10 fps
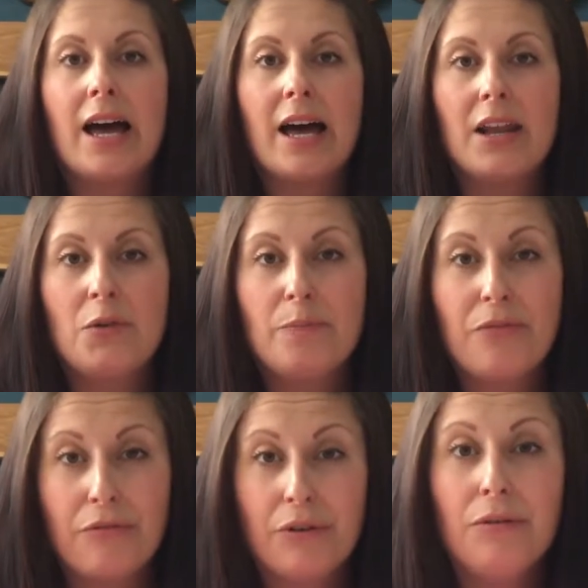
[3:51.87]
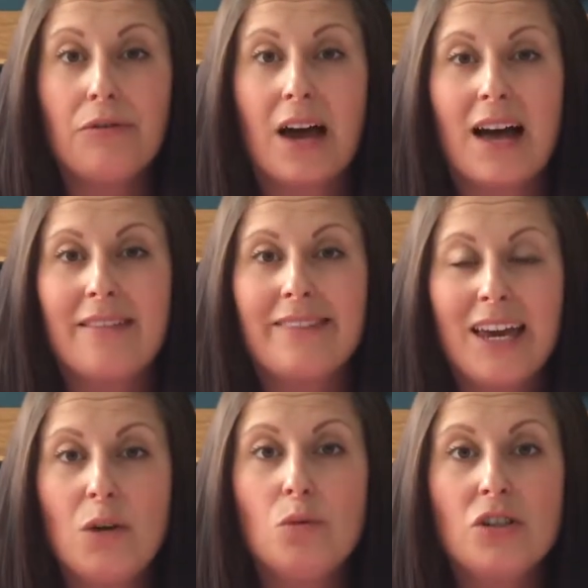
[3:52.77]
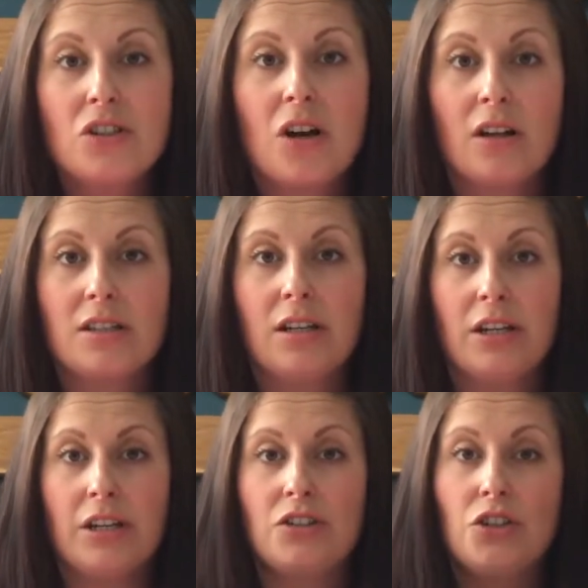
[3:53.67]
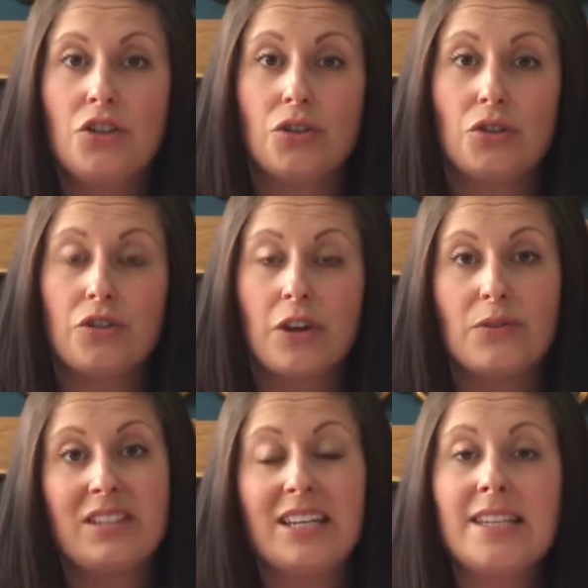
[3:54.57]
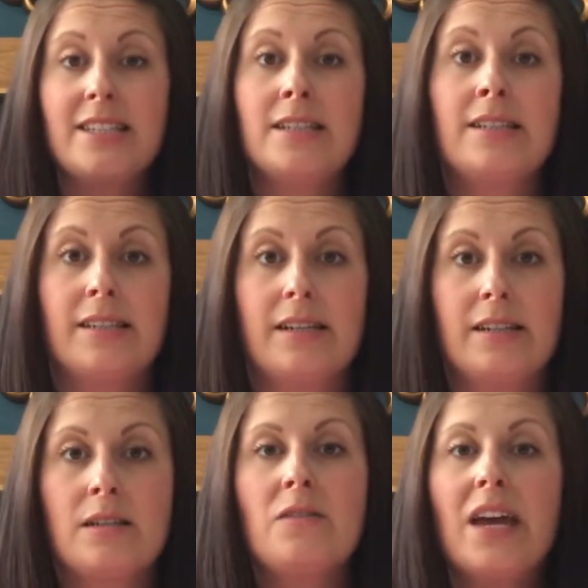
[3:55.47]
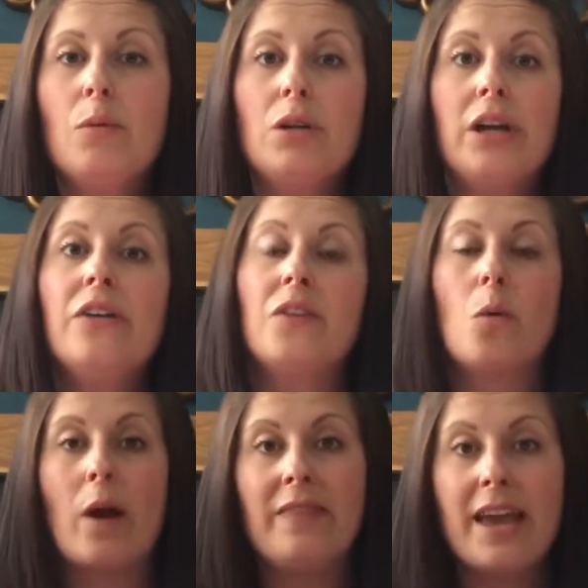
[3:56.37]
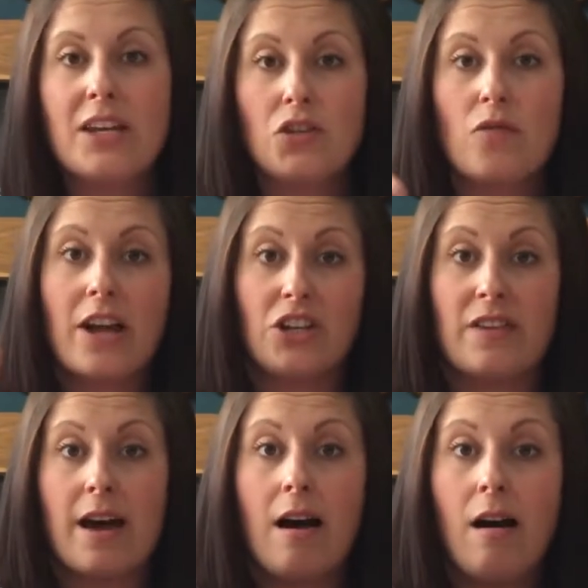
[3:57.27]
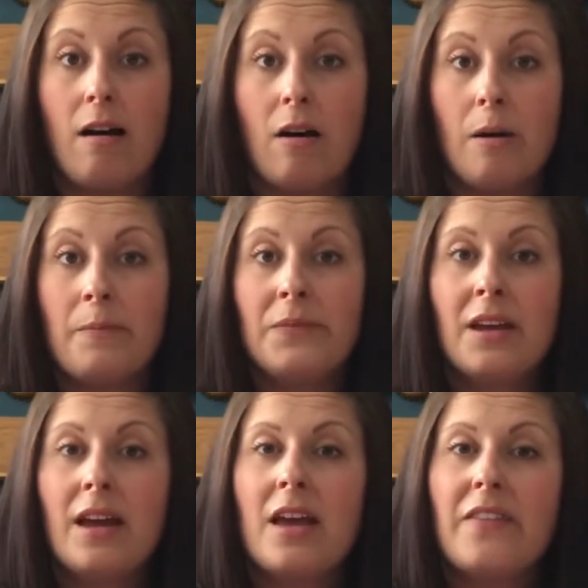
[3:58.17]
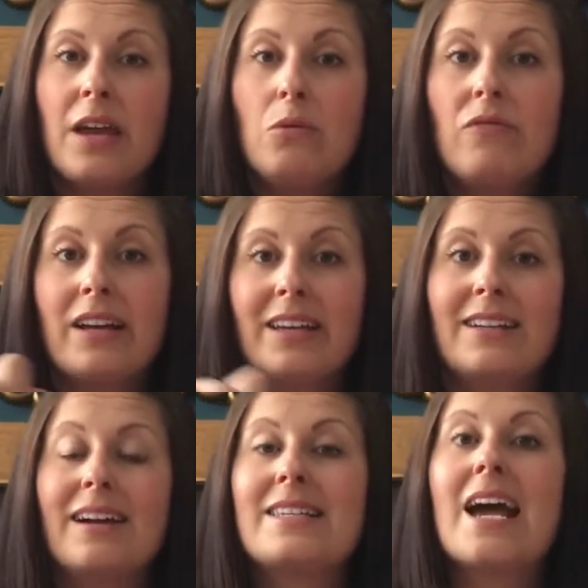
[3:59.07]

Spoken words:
And through that, they will start to learn to judge those distances. So they will learn that when they stretch their arm, they will recognise